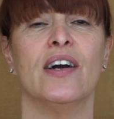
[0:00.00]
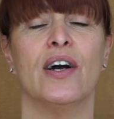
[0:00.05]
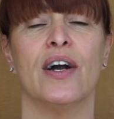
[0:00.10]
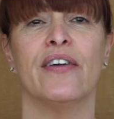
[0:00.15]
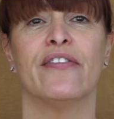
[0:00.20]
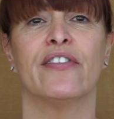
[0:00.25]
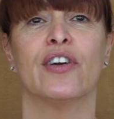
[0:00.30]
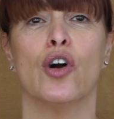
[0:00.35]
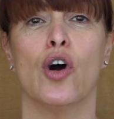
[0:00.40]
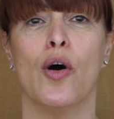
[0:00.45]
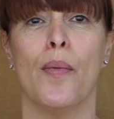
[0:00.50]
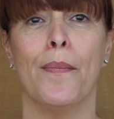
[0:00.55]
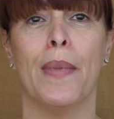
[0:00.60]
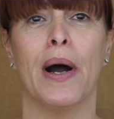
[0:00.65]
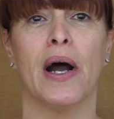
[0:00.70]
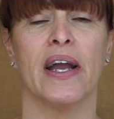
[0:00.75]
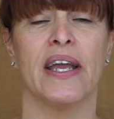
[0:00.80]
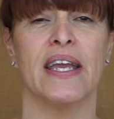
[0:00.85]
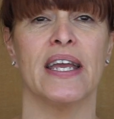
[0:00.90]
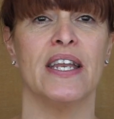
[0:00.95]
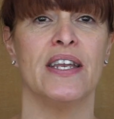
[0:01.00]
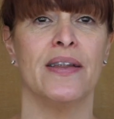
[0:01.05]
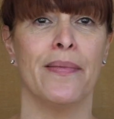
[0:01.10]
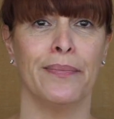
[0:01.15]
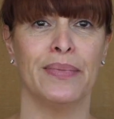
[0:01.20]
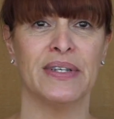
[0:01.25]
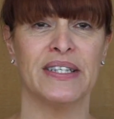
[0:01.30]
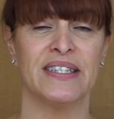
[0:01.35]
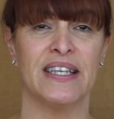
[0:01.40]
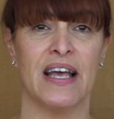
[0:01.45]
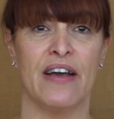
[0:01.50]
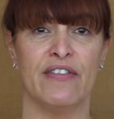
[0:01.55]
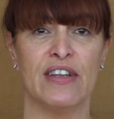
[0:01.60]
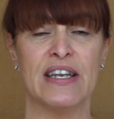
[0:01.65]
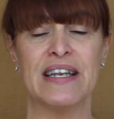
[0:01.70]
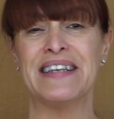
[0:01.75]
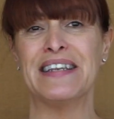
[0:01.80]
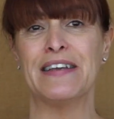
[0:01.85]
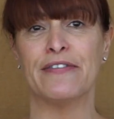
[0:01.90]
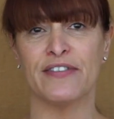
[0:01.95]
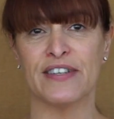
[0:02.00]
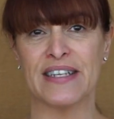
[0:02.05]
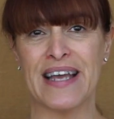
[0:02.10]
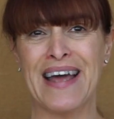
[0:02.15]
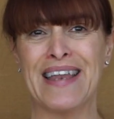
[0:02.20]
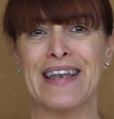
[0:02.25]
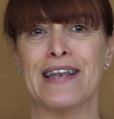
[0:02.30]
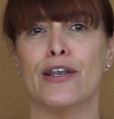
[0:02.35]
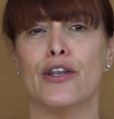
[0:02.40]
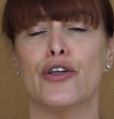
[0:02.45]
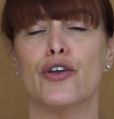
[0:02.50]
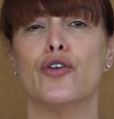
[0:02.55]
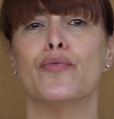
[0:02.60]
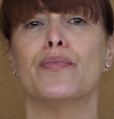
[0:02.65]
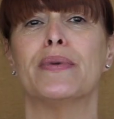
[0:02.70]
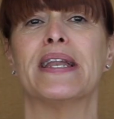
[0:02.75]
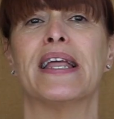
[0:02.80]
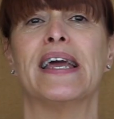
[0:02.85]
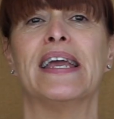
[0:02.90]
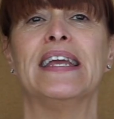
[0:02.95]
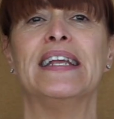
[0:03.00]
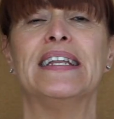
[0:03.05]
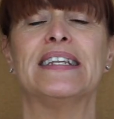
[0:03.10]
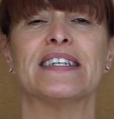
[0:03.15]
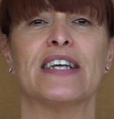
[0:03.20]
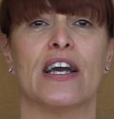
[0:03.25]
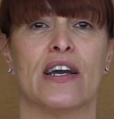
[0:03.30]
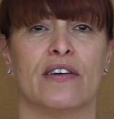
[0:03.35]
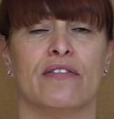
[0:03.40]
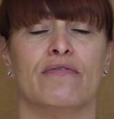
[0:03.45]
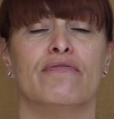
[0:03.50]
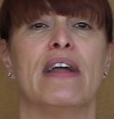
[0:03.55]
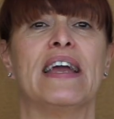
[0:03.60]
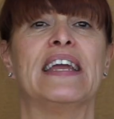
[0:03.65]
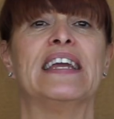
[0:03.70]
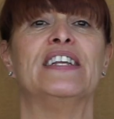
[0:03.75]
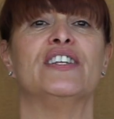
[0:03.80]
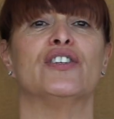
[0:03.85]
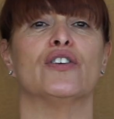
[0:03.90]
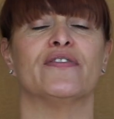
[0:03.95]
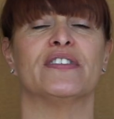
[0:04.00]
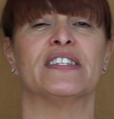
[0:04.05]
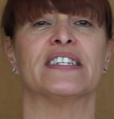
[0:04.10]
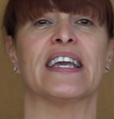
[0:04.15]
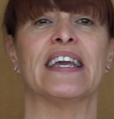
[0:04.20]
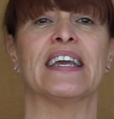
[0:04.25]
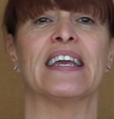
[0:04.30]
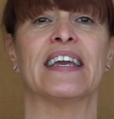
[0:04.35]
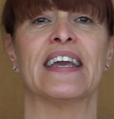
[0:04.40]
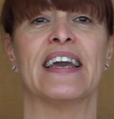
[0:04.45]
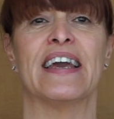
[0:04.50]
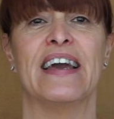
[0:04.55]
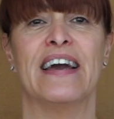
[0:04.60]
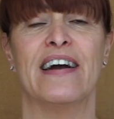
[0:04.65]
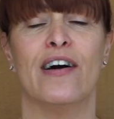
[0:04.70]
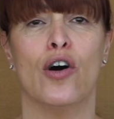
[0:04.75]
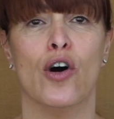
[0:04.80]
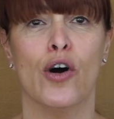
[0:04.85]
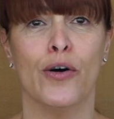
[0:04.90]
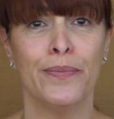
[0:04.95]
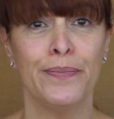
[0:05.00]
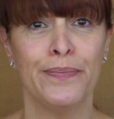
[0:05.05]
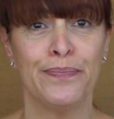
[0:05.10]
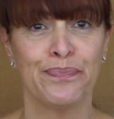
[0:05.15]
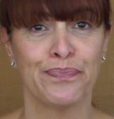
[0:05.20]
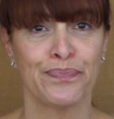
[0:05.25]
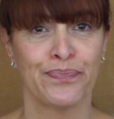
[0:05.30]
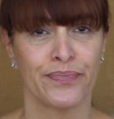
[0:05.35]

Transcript: I've got my number seven Lift and Luminate range of skincare on.